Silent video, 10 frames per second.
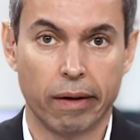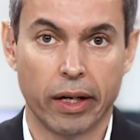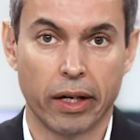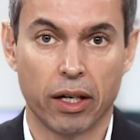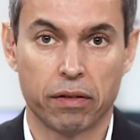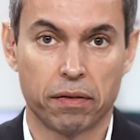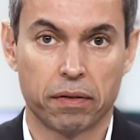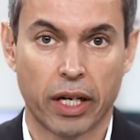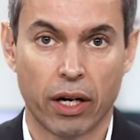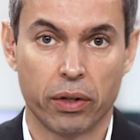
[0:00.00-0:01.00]
enough
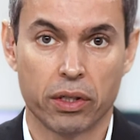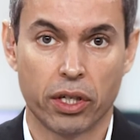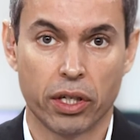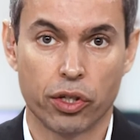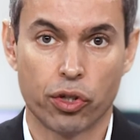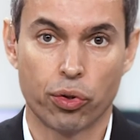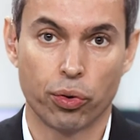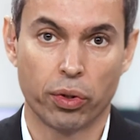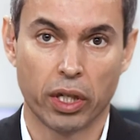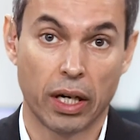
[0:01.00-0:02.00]
guarantees
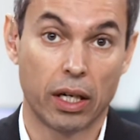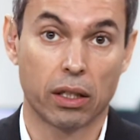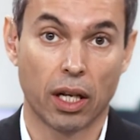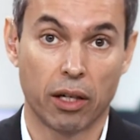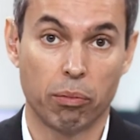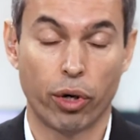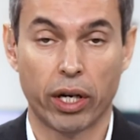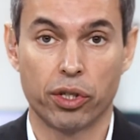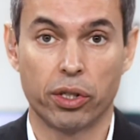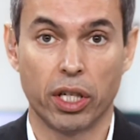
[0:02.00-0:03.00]
to the hardline
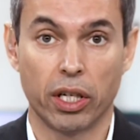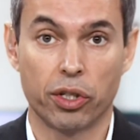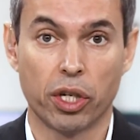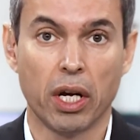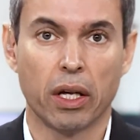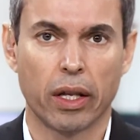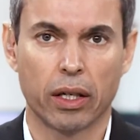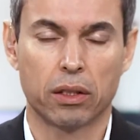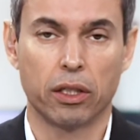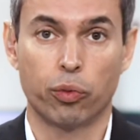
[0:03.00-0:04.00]
Brexiteers
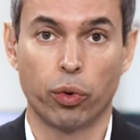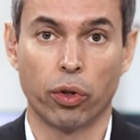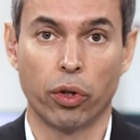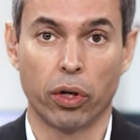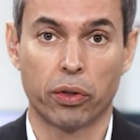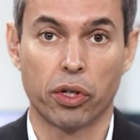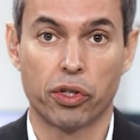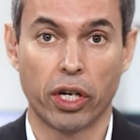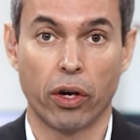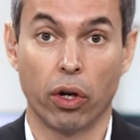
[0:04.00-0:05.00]
that it will not
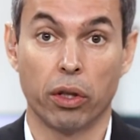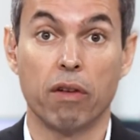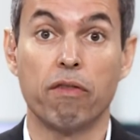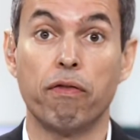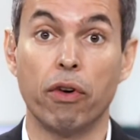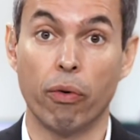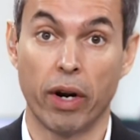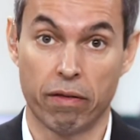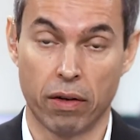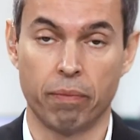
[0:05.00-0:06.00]
stay on
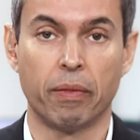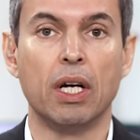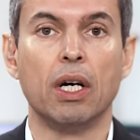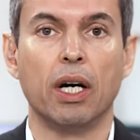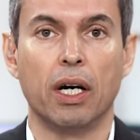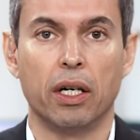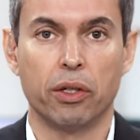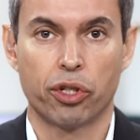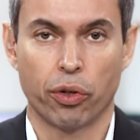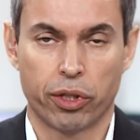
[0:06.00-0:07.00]
forever.
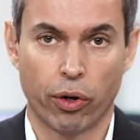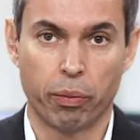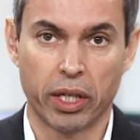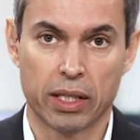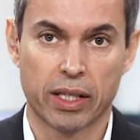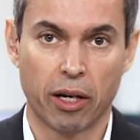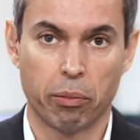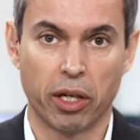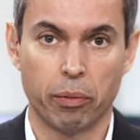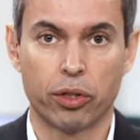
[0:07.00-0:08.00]
So there will be a
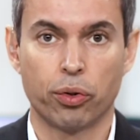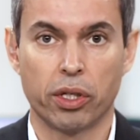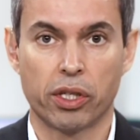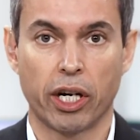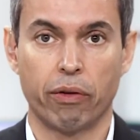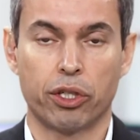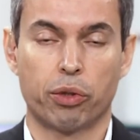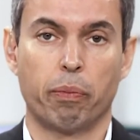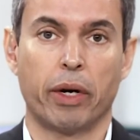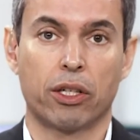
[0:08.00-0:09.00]
time limit to this Irish
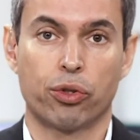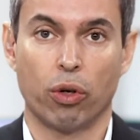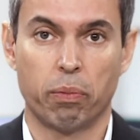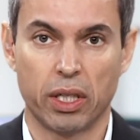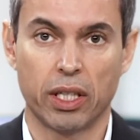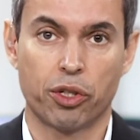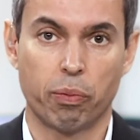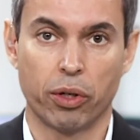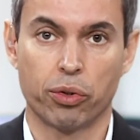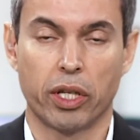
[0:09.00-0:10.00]
backstop, and I
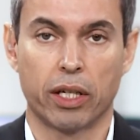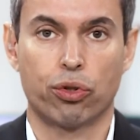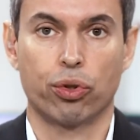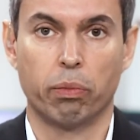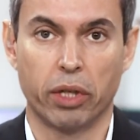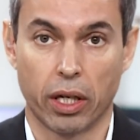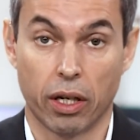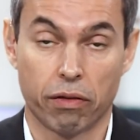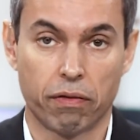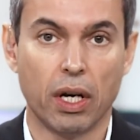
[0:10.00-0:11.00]
suppose that should be
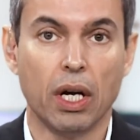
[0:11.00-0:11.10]
enough